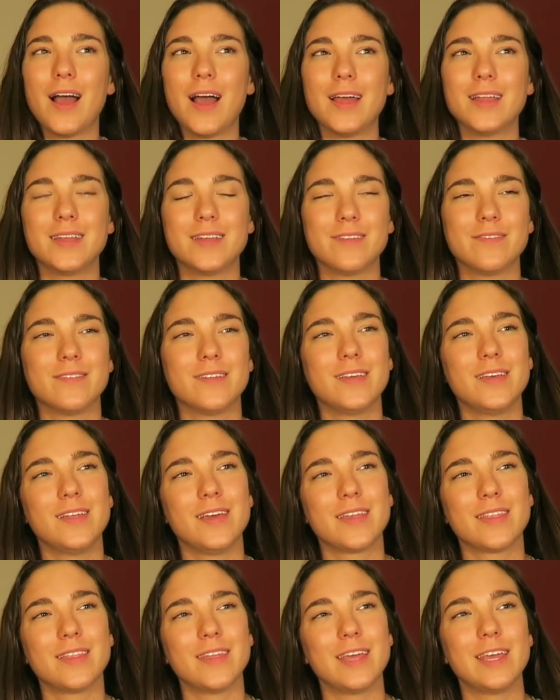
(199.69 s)
I didn't really
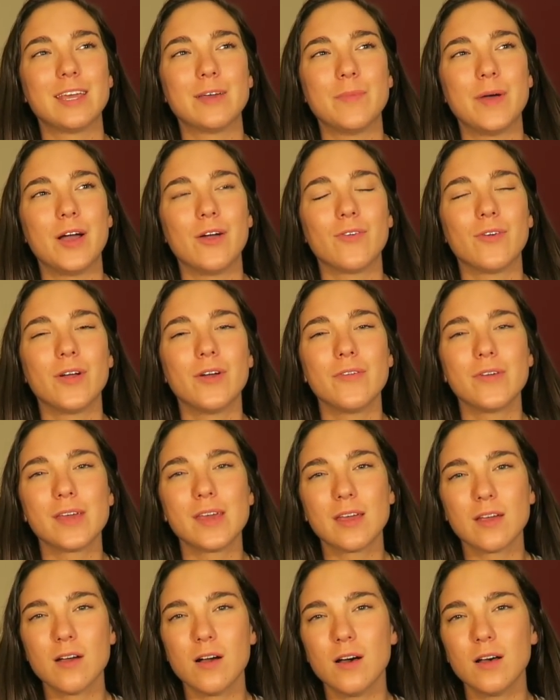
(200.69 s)
like think about rowing
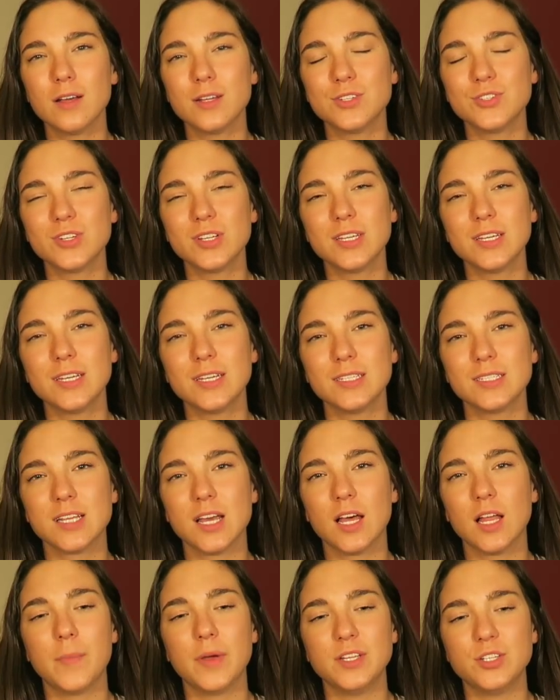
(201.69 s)
in college really
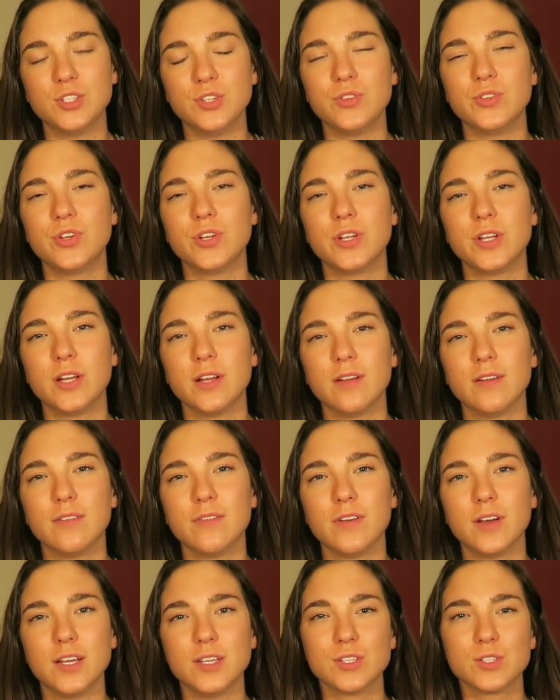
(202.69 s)
until my junior year
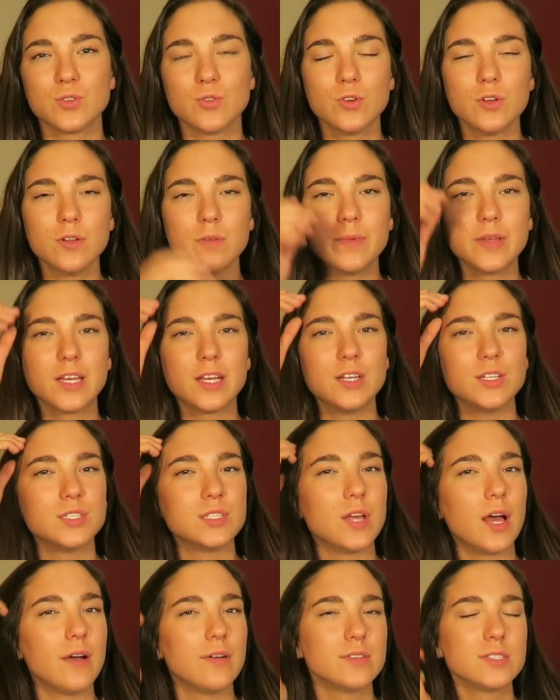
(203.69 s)
of high school,
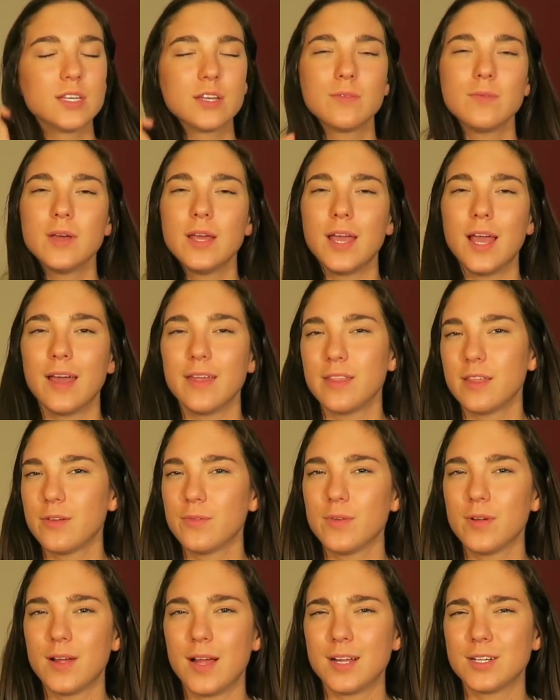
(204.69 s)
because I was like, wait, I
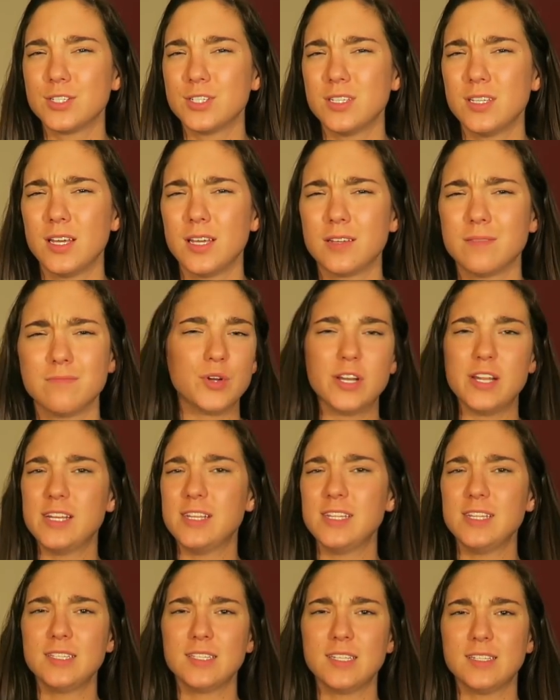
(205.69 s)
think we're actually like pretty
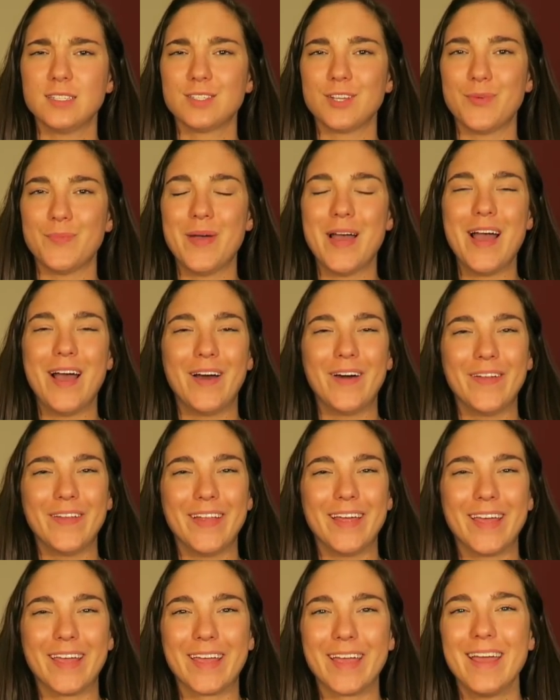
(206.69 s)
decent somehow.
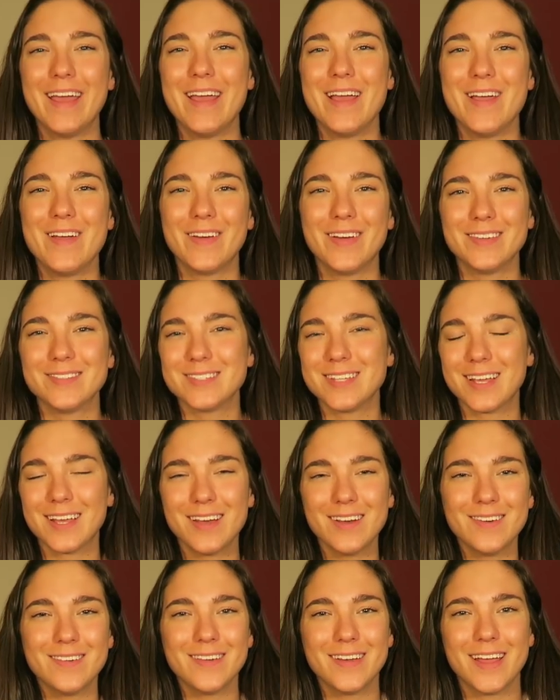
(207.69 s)
Like I was like,
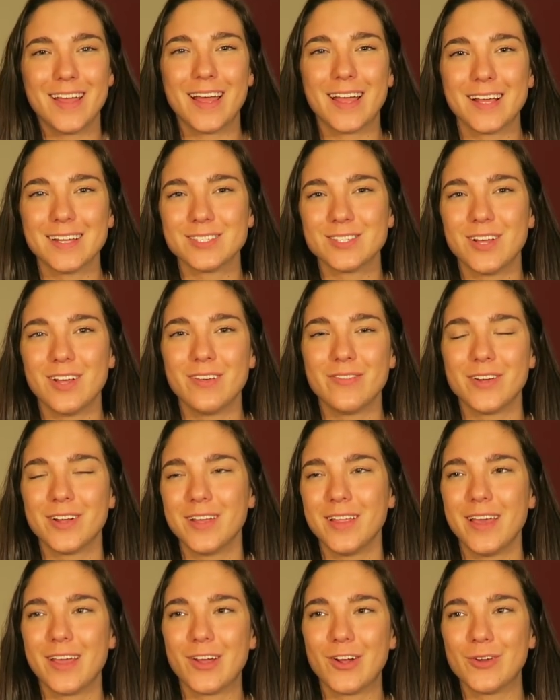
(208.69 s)
oh wait, I guess all of our
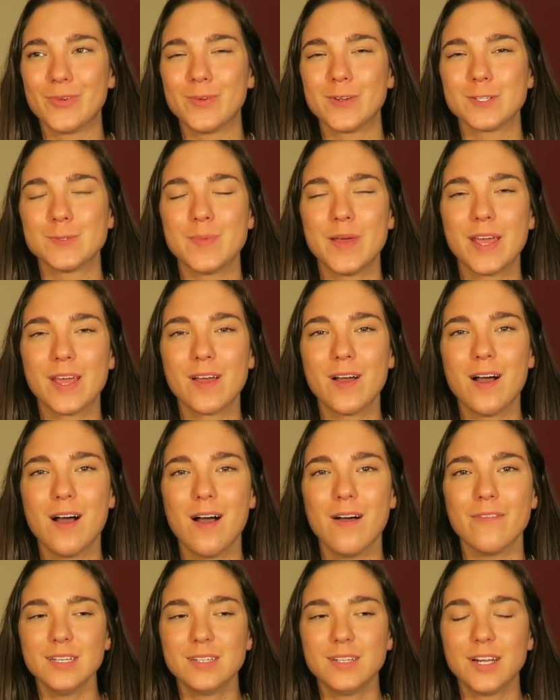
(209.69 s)
like hard work's paying
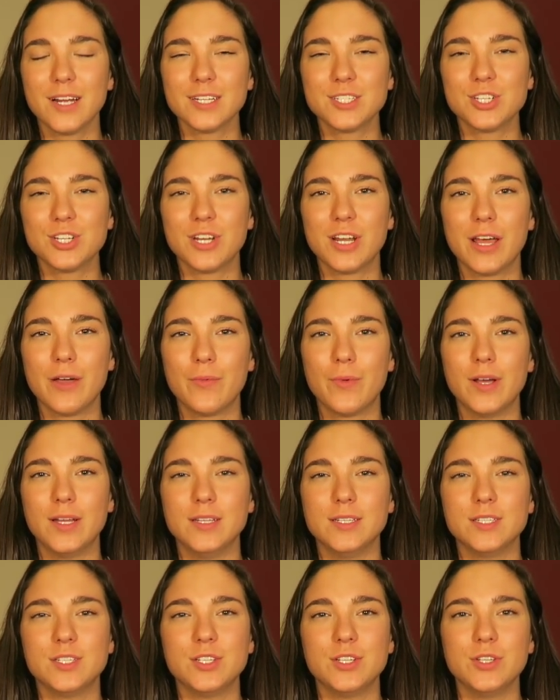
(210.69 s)
off. And Gretchen and I
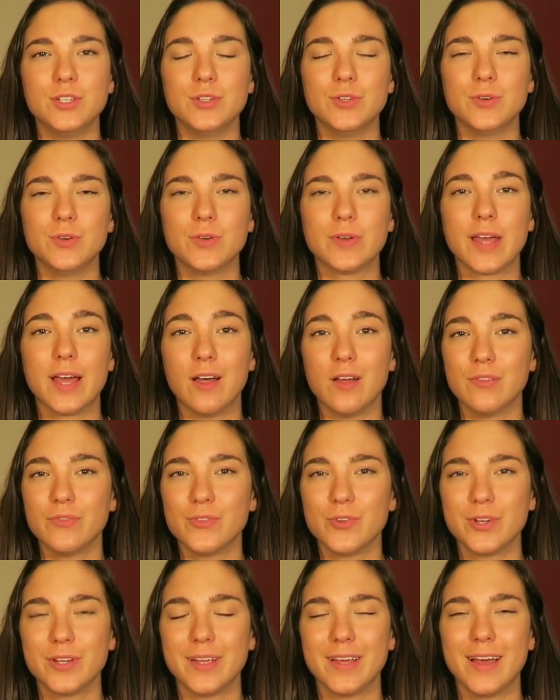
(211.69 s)
went to
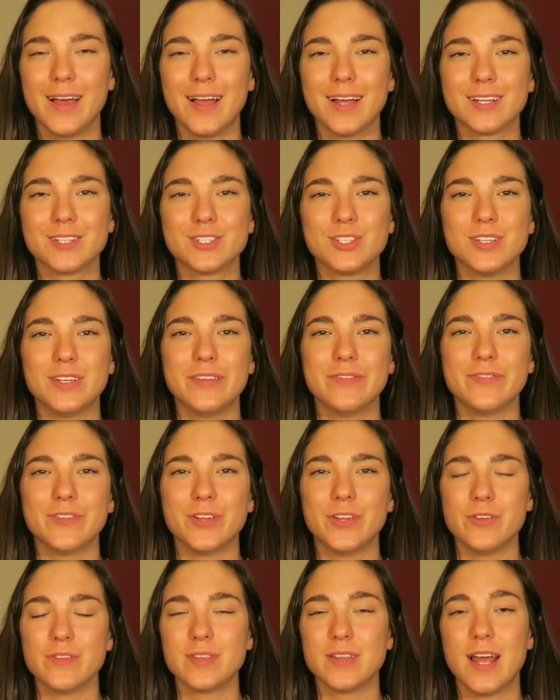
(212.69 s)
California actually for
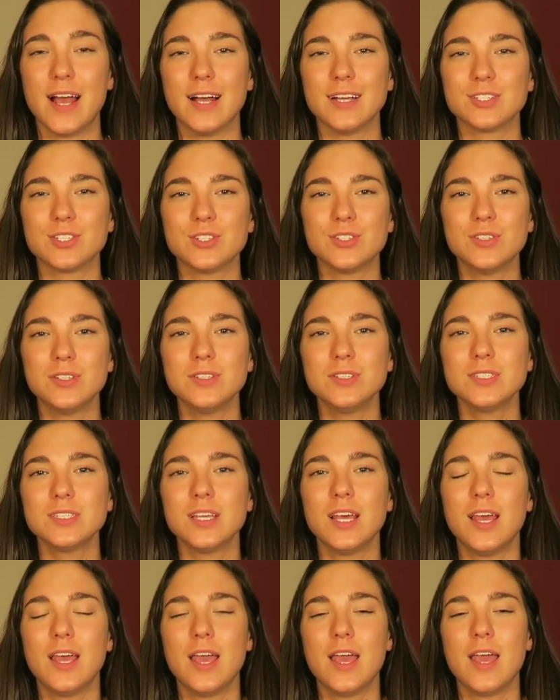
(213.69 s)
youth
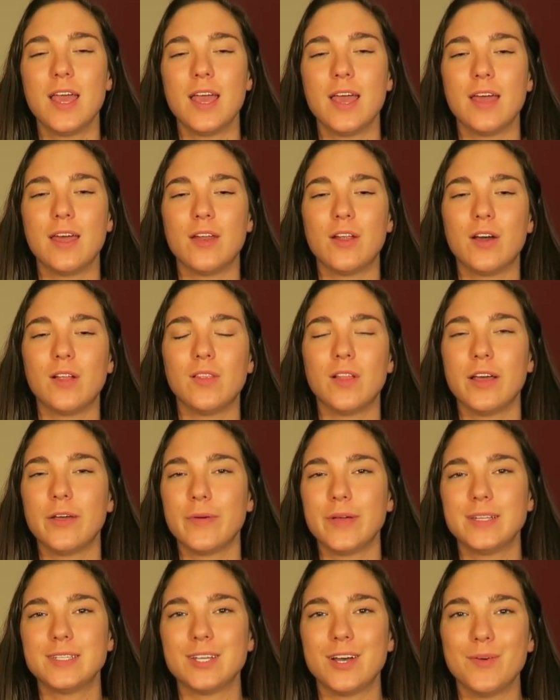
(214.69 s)
nationals and a
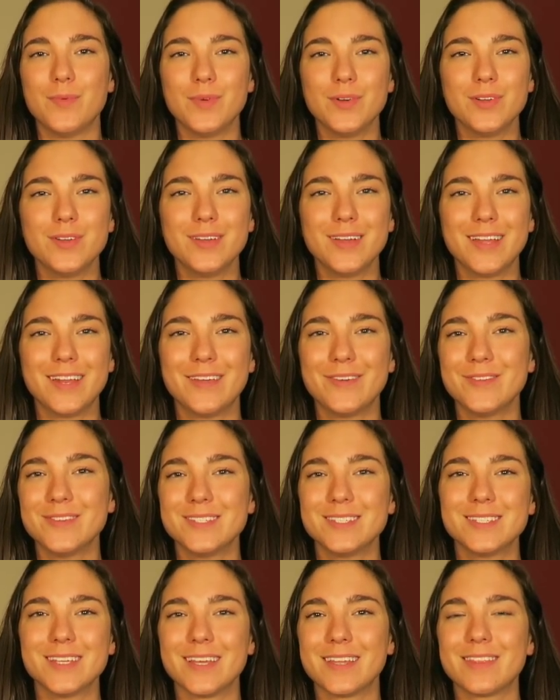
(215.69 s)
lightweight double, and it
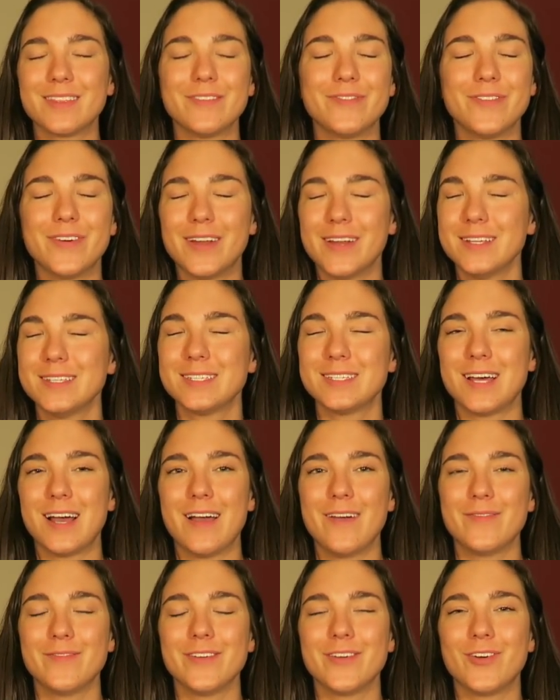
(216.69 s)
was like the funnest
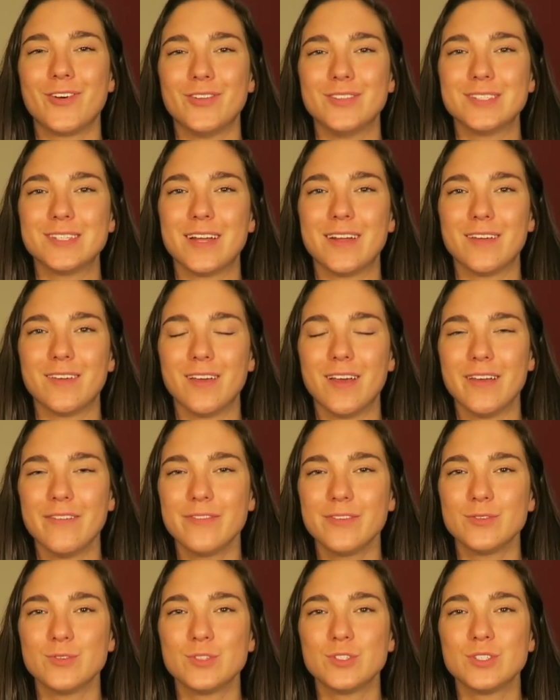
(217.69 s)
time of my whole entire
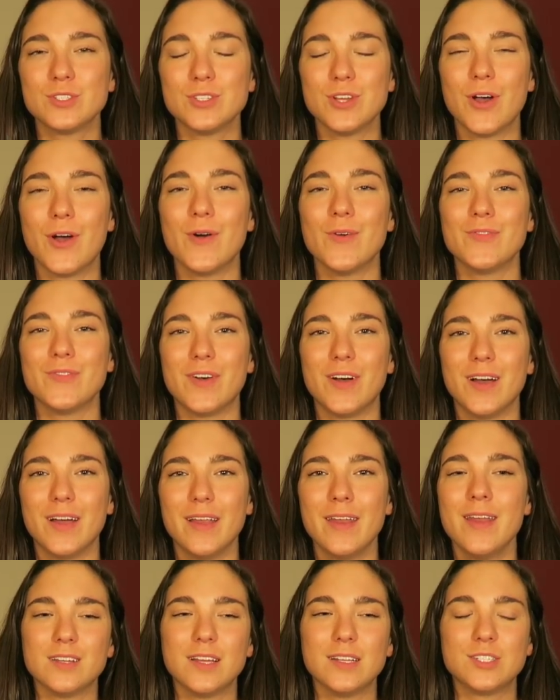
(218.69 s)
life. It was so
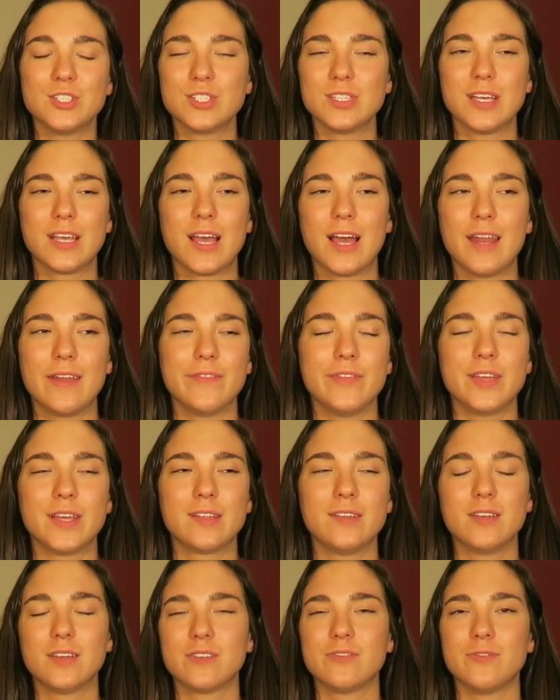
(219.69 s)
fun. It just like kind of
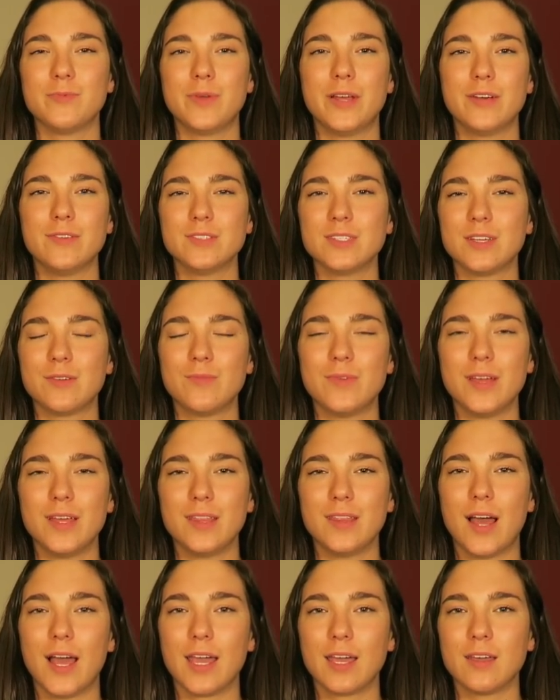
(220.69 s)
like clicked for me. I was like,
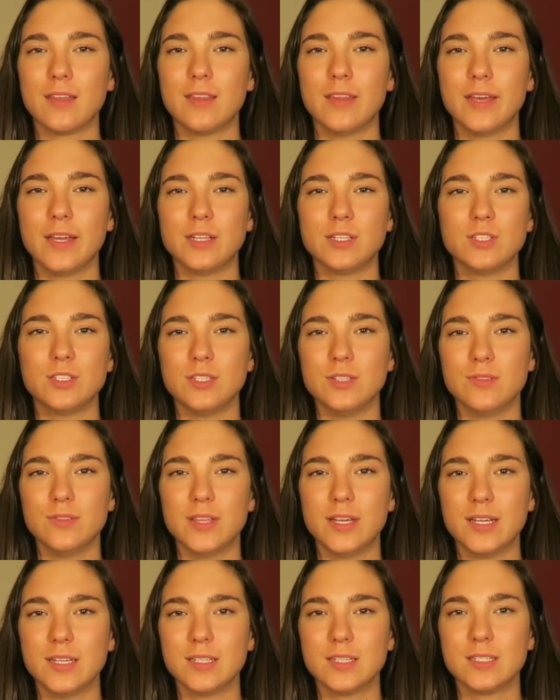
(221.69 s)
wait, I could like do
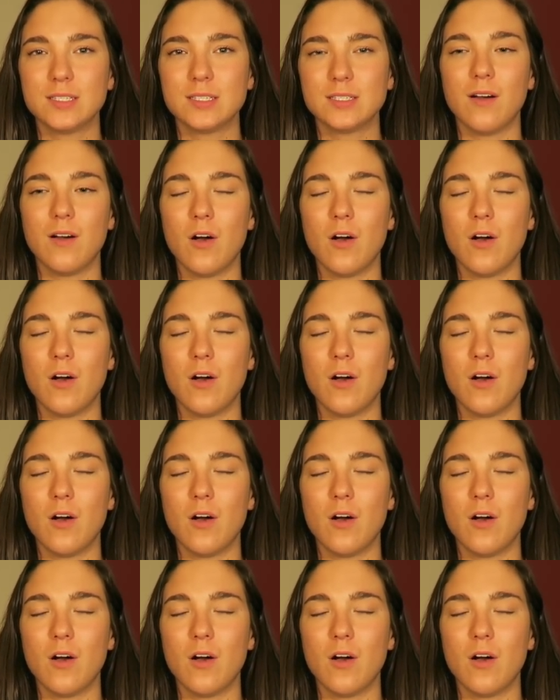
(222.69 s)
this